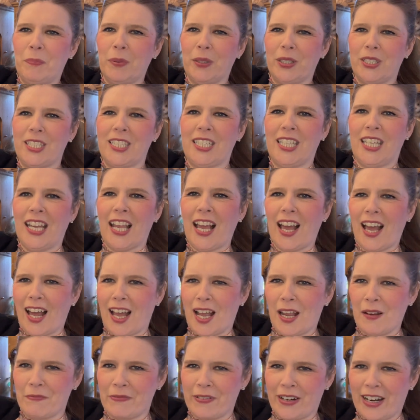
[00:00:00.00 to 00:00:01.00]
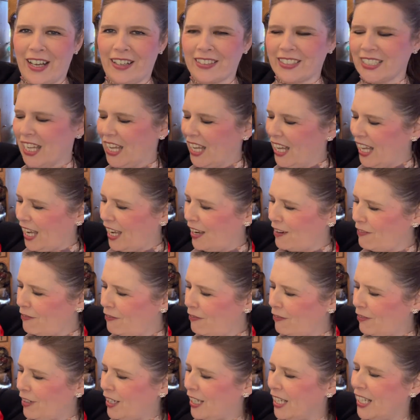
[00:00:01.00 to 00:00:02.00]
bushy eyebrows? It
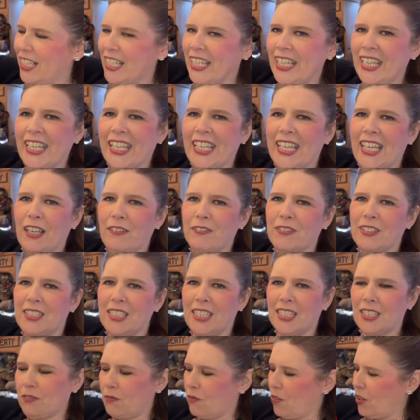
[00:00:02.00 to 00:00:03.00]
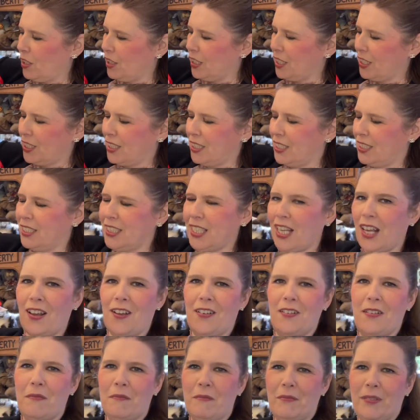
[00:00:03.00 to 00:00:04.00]
really gives this one
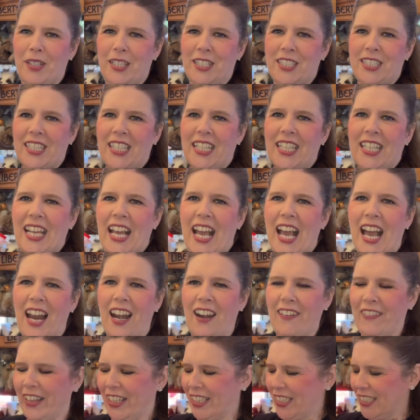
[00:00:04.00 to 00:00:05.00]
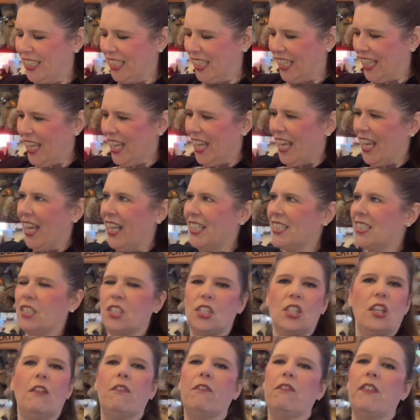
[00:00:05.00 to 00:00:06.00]
so much character.
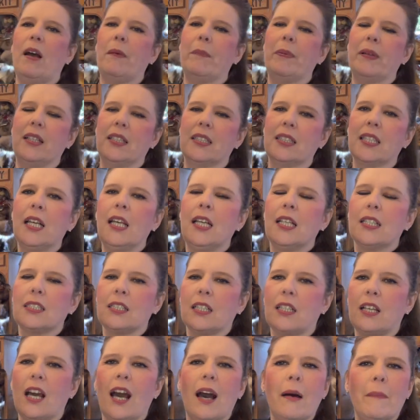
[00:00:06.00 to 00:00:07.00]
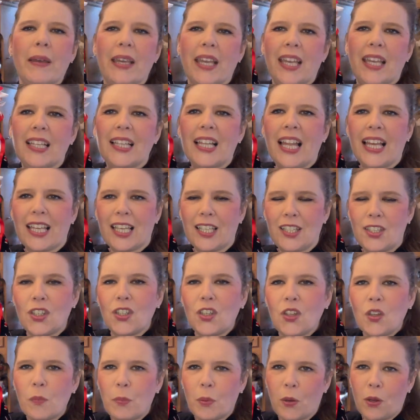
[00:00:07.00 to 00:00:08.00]
Isn't she fabulous? So coming in like a
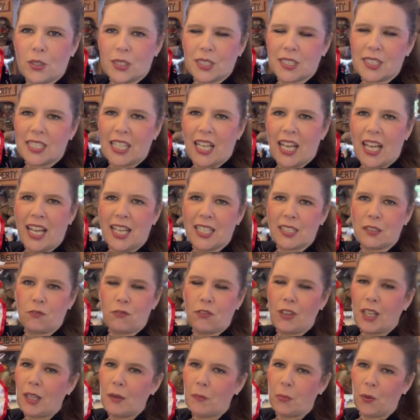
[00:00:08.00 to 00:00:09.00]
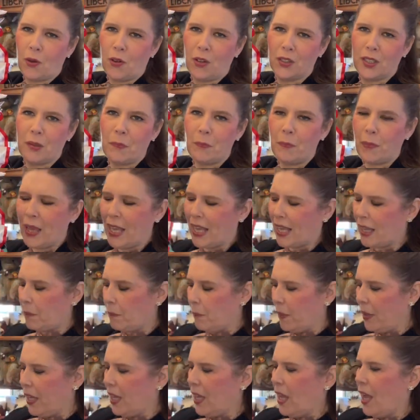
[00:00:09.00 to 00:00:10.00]
newborn size reborn
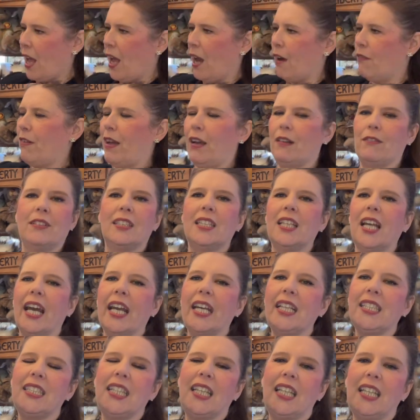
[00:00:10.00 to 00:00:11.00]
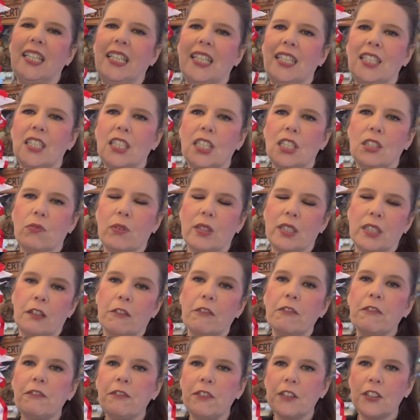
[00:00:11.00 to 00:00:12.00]
baby, around 19 inches with the
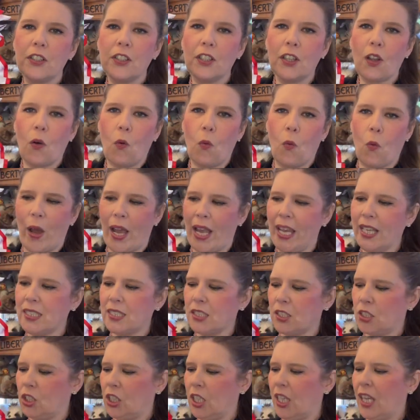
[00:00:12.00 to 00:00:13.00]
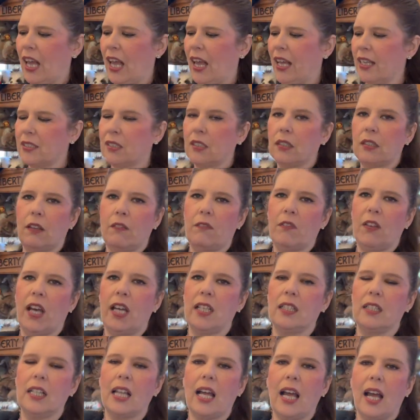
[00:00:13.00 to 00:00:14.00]
full weight, she has the
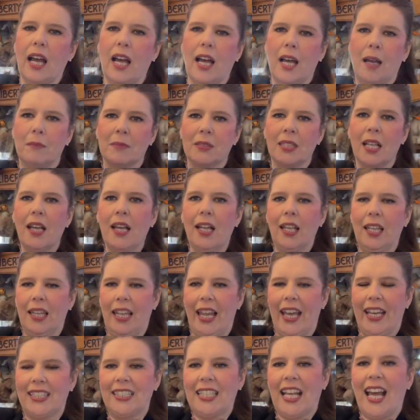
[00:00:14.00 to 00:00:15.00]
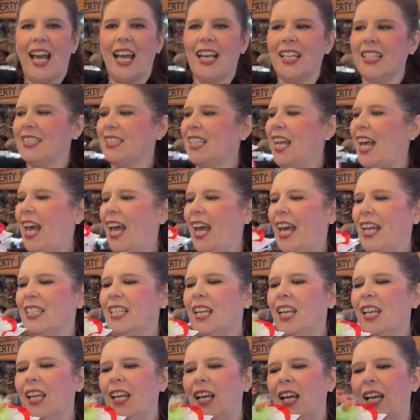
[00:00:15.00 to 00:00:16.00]
vinyl arms, legs and head.
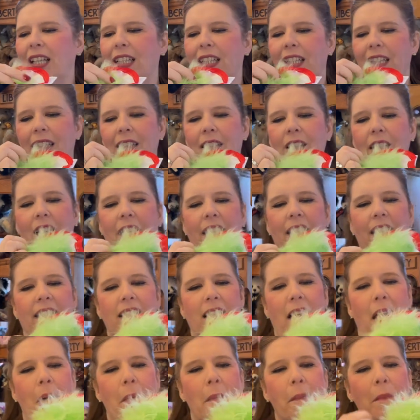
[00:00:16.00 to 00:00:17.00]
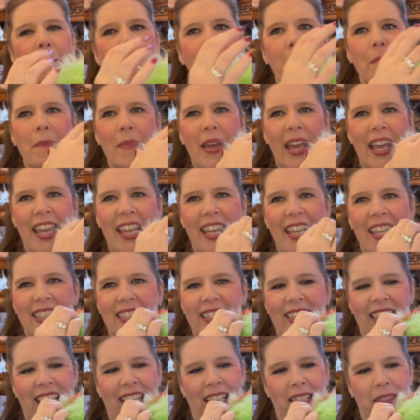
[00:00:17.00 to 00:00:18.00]
And look at this
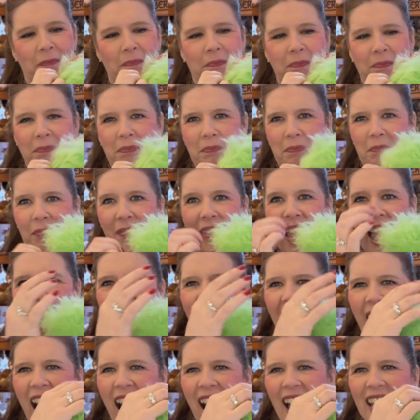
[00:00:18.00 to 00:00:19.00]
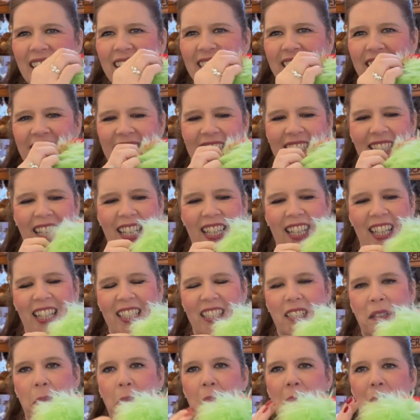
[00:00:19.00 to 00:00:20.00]
amazing
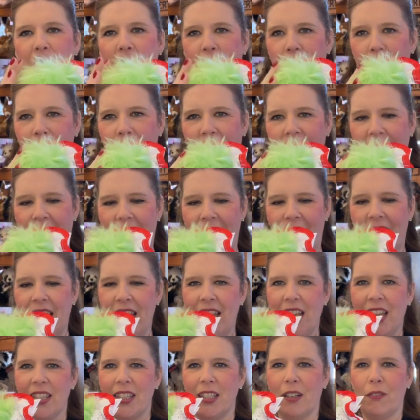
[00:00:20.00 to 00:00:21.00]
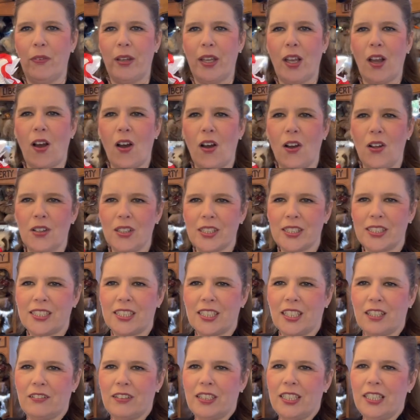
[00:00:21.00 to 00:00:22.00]
hand-dyed mohair that we
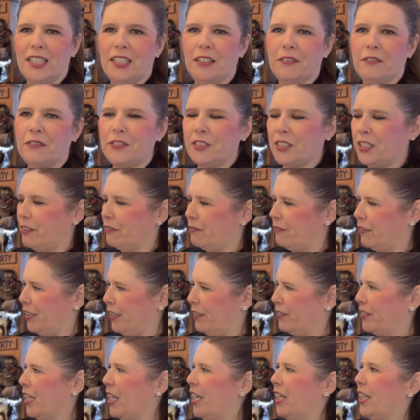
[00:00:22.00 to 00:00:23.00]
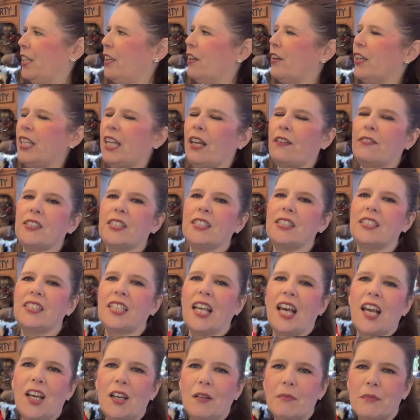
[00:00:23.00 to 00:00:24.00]
also love to root. You can have
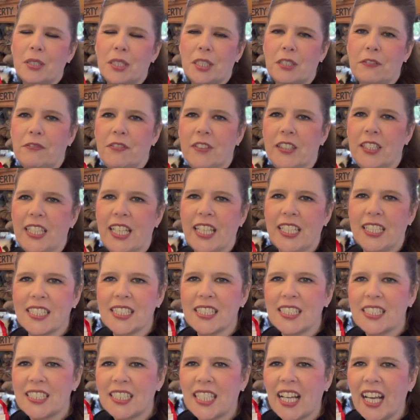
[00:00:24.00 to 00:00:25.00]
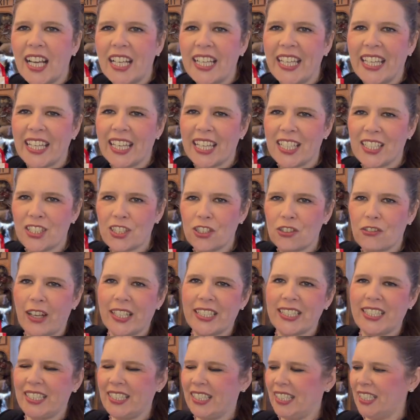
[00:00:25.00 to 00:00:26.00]
so much fun in styling and
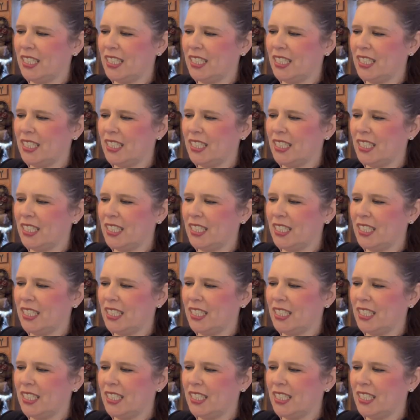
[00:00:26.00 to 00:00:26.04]
dressing